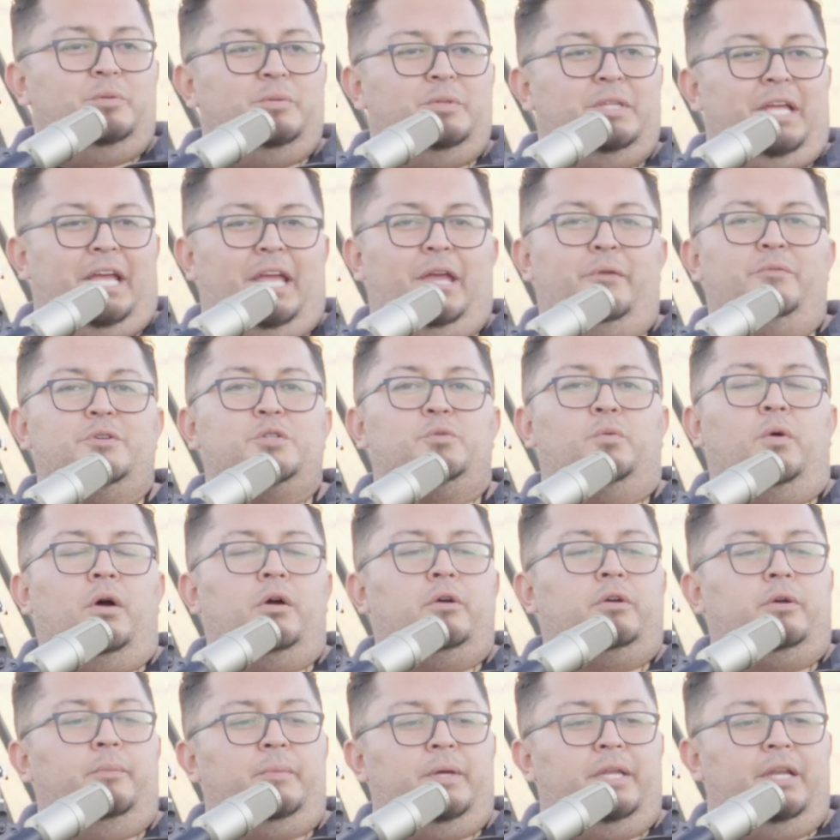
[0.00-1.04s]
that he was
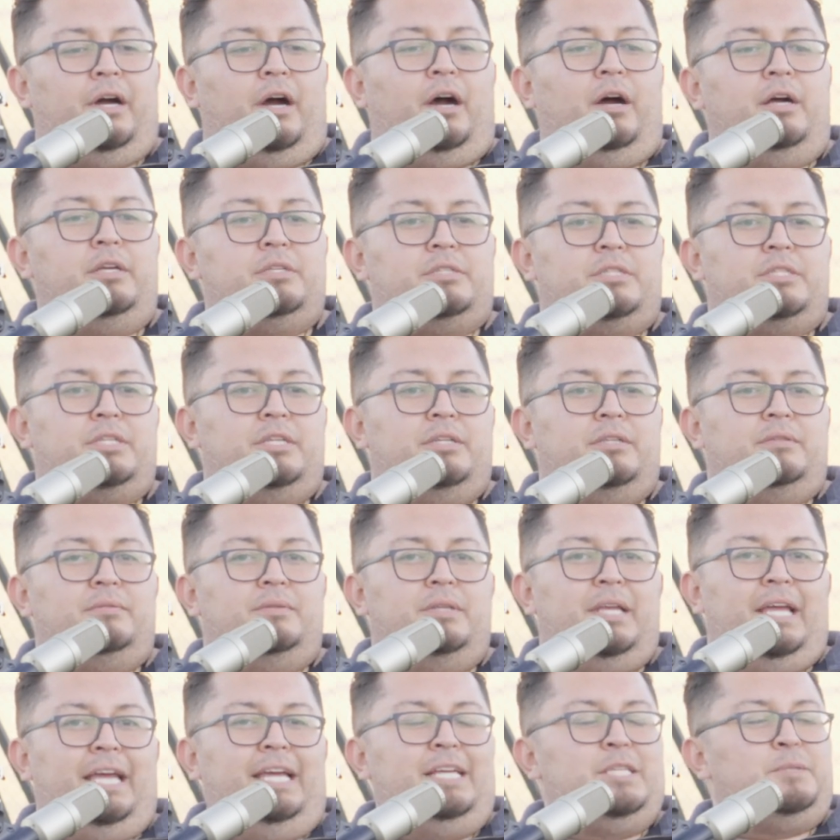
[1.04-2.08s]
welcoming us to
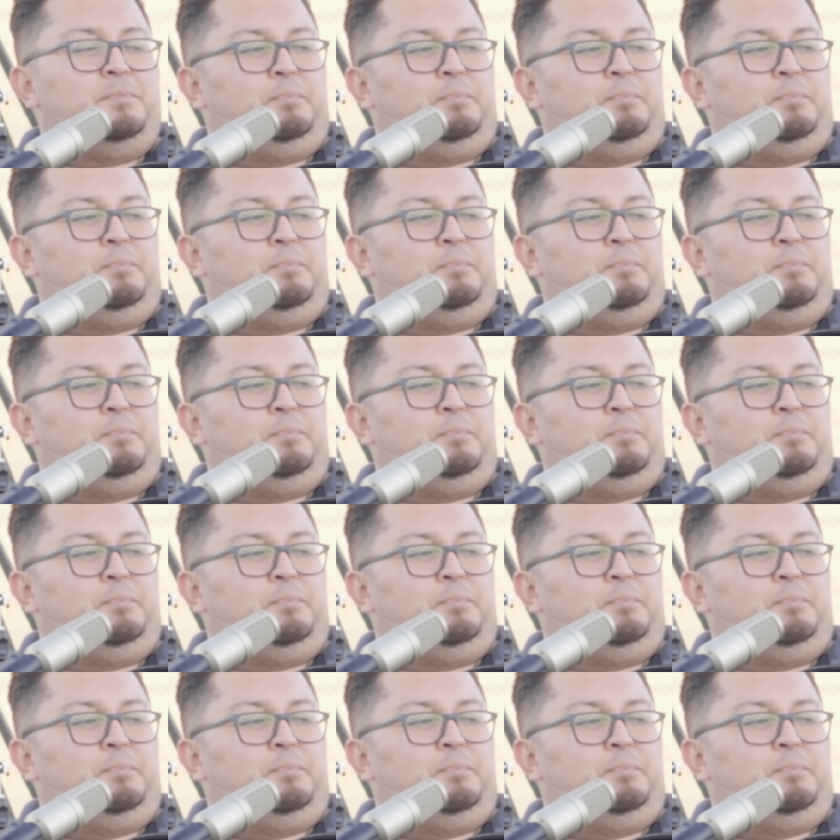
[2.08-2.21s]
his